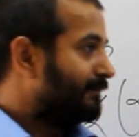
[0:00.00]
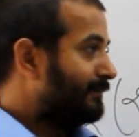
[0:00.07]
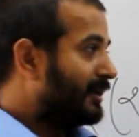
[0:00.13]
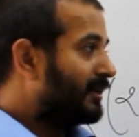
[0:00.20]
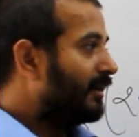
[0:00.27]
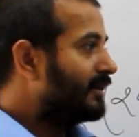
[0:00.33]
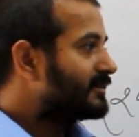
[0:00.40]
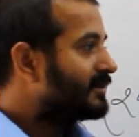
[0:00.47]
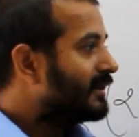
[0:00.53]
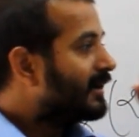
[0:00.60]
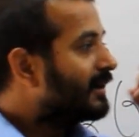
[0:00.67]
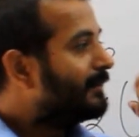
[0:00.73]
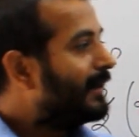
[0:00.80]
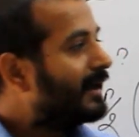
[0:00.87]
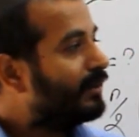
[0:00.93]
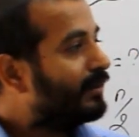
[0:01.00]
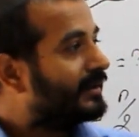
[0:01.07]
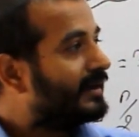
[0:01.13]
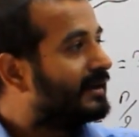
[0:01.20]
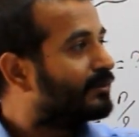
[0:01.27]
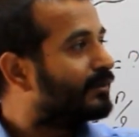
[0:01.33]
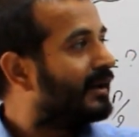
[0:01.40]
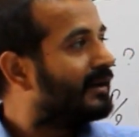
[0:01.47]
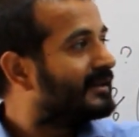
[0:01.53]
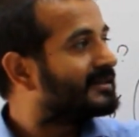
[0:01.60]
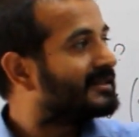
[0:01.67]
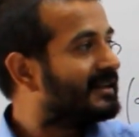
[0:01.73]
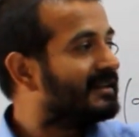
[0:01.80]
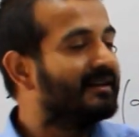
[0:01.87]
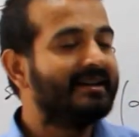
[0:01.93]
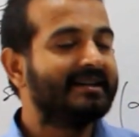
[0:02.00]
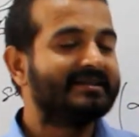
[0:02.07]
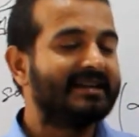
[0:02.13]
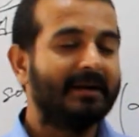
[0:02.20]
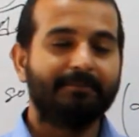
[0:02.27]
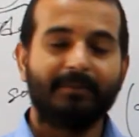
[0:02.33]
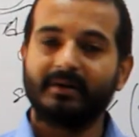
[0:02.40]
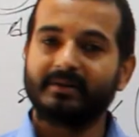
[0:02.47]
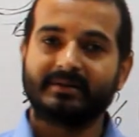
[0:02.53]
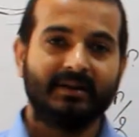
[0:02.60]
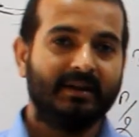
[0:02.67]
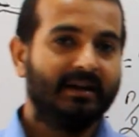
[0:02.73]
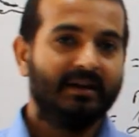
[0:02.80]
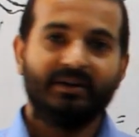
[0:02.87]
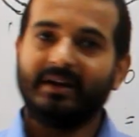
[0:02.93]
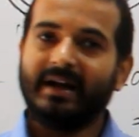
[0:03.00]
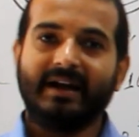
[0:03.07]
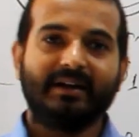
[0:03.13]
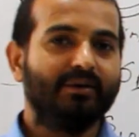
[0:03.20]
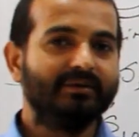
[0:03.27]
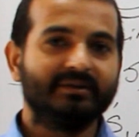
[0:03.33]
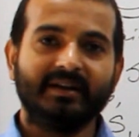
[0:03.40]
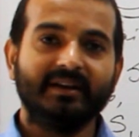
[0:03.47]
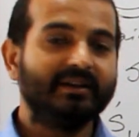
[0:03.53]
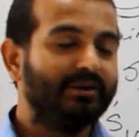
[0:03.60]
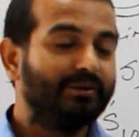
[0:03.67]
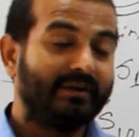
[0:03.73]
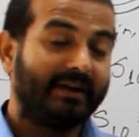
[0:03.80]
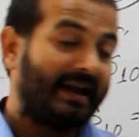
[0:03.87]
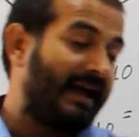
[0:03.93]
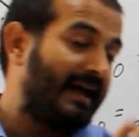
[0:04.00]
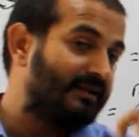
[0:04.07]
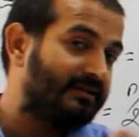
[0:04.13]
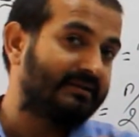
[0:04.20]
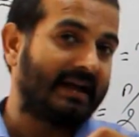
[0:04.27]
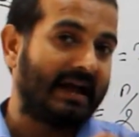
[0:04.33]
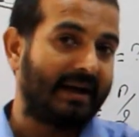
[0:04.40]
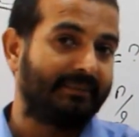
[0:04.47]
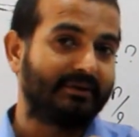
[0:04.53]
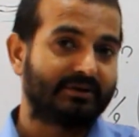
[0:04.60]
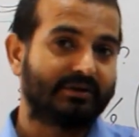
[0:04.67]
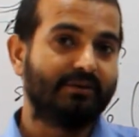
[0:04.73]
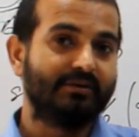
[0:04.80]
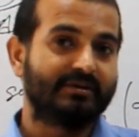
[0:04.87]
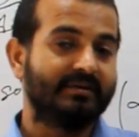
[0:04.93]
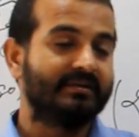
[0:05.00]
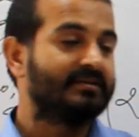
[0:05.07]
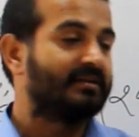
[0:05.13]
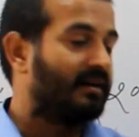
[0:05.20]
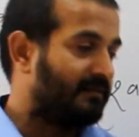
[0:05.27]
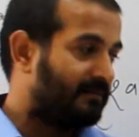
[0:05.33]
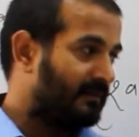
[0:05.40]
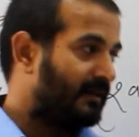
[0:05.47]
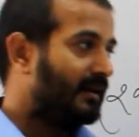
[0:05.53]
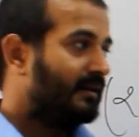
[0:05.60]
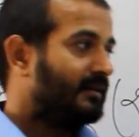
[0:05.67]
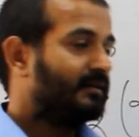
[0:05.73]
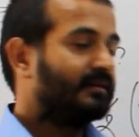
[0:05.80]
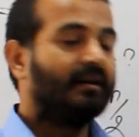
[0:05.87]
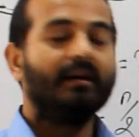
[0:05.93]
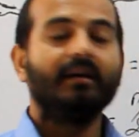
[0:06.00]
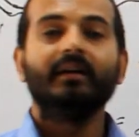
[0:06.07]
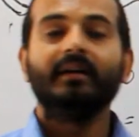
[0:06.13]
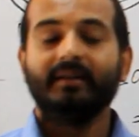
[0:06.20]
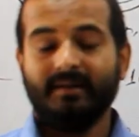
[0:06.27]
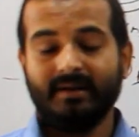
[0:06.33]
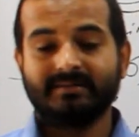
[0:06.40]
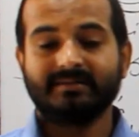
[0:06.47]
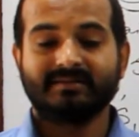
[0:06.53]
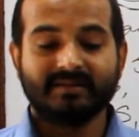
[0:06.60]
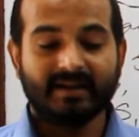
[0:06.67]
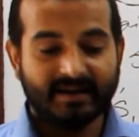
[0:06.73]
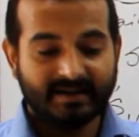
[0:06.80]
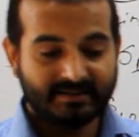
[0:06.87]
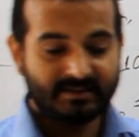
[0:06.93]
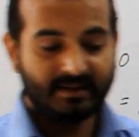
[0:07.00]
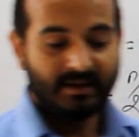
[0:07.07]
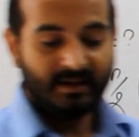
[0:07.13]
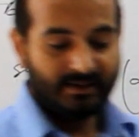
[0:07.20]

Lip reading: because by looking only single examples, I don't think you can have the solutions of the exercise.